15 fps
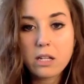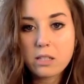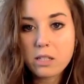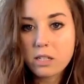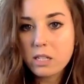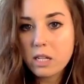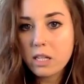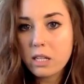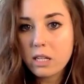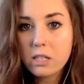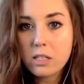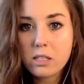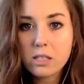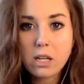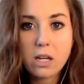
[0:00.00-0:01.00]

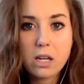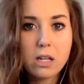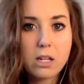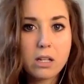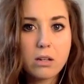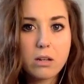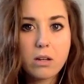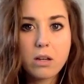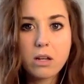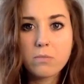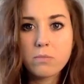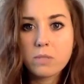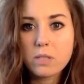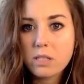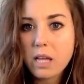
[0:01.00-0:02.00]
psychedelics and
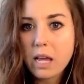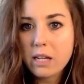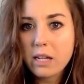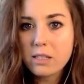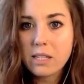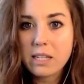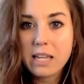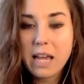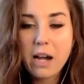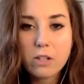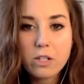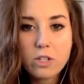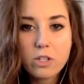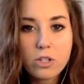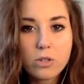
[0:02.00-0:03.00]
um, sex like how
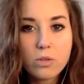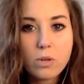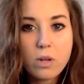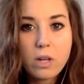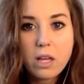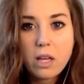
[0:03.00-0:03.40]
did you